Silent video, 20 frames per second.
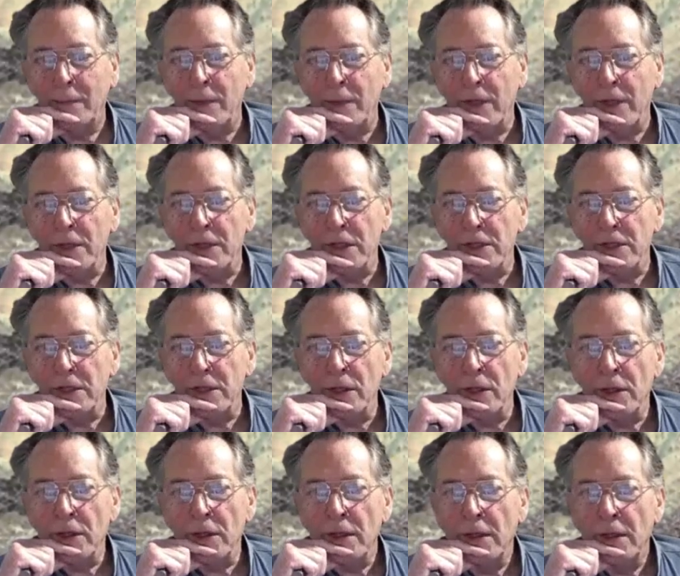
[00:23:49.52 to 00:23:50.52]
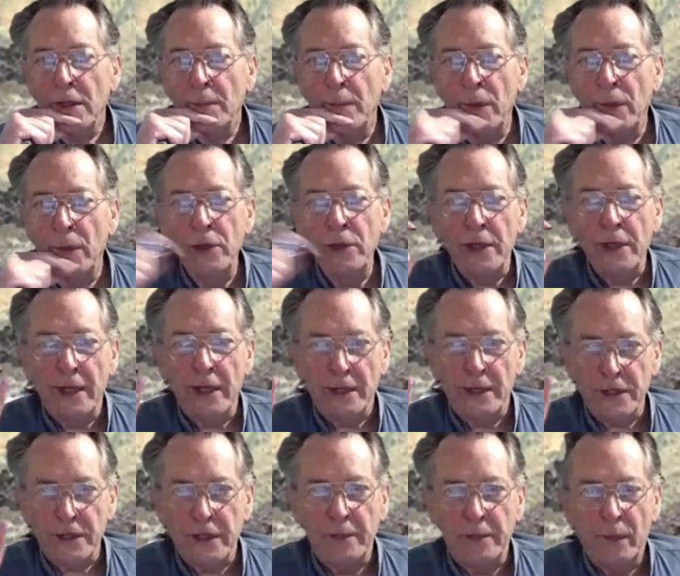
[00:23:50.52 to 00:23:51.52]
because it's got moon
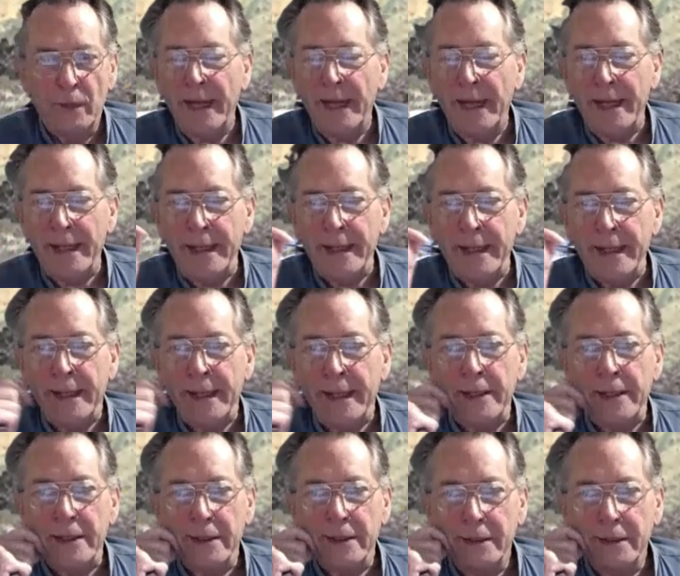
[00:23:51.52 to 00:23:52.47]
dust embedded in it.